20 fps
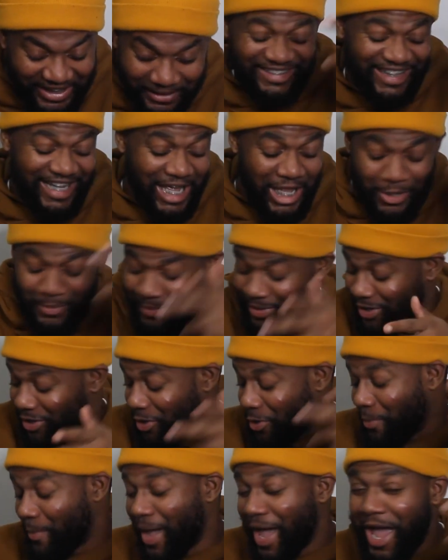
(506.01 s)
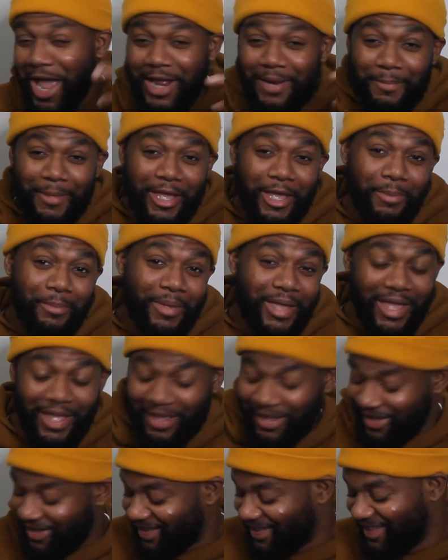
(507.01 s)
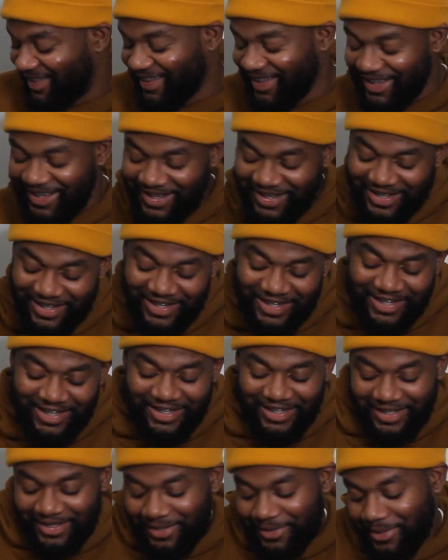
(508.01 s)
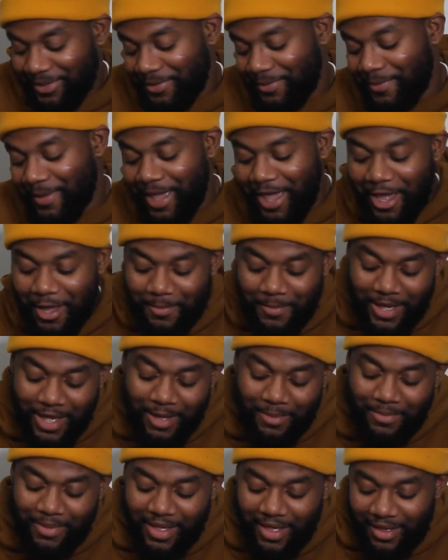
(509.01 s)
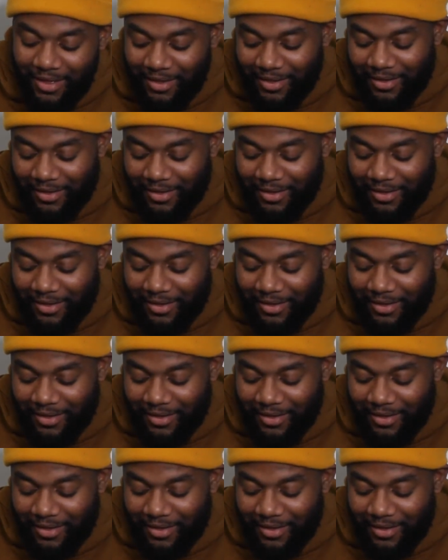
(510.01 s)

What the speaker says: Cause I'm a bride, baby. I'm on the way, I'm on the run, baby.